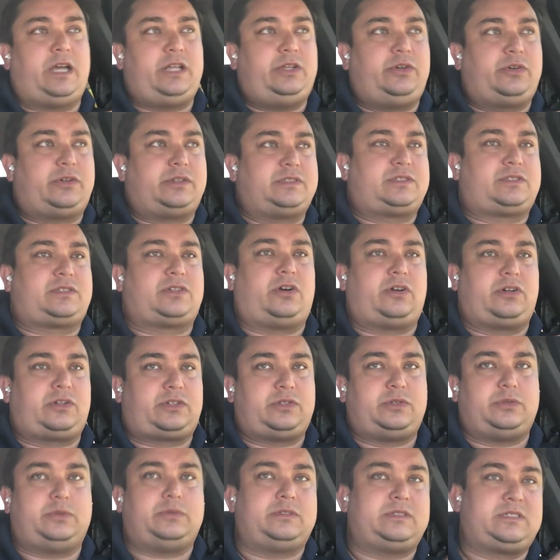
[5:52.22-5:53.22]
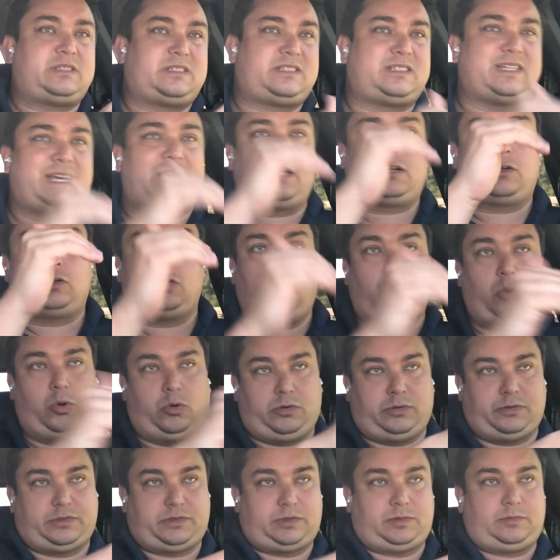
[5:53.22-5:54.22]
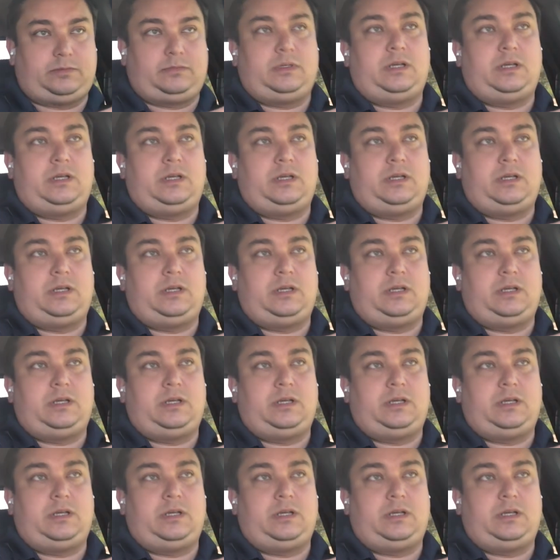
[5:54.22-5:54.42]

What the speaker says: you can start to set goals.